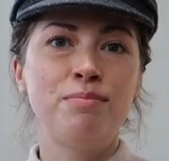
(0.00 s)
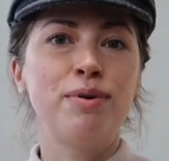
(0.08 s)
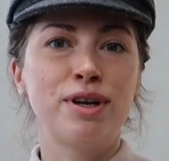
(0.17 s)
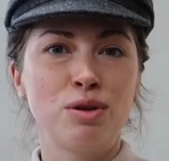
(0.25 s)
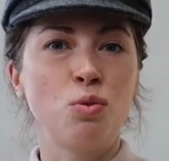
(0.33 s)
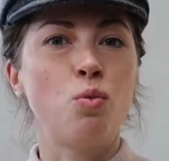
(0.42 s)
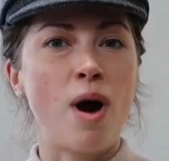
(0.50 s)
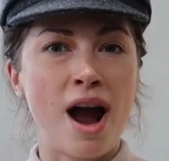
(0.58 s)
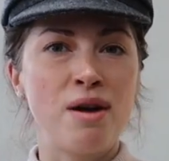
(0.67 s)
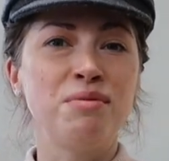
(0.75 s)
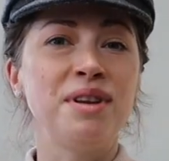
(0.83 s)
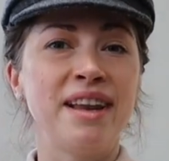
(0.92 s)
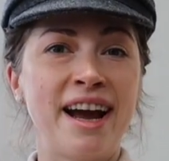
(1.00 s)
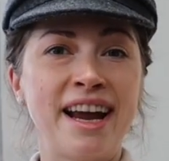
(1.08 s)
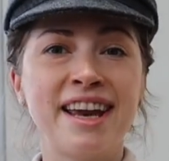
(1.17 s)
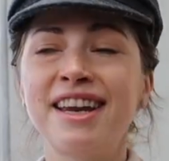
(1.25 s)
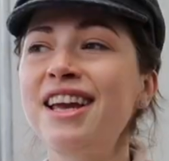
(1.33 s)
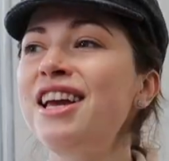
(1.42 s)
importantly why we
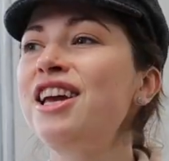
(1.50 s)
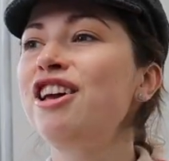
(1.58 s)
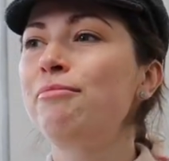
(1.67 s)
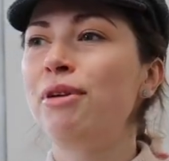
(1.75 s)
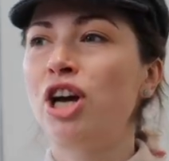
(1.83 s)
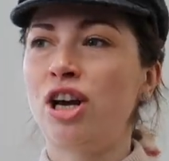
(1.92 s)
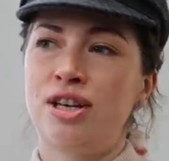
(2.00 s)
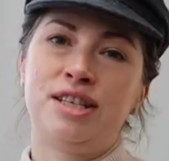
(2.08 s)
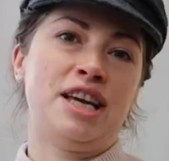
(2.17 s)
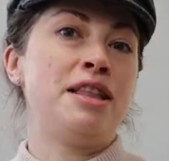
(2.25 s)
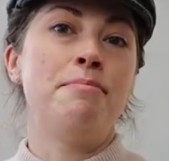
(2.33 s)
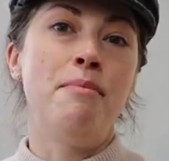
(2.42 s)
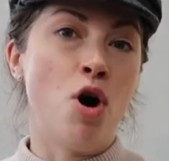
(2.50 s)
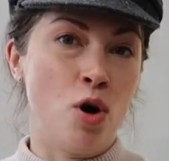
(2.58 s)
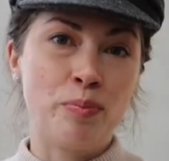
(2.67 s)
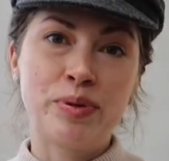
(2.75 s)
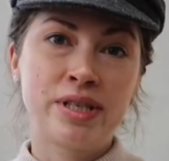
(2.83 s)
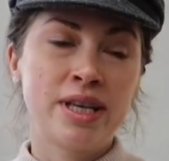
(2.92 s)
like it, because it
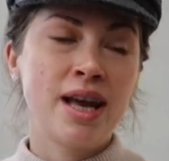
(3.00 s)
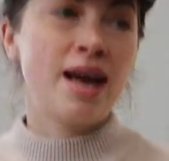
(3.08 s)
mops.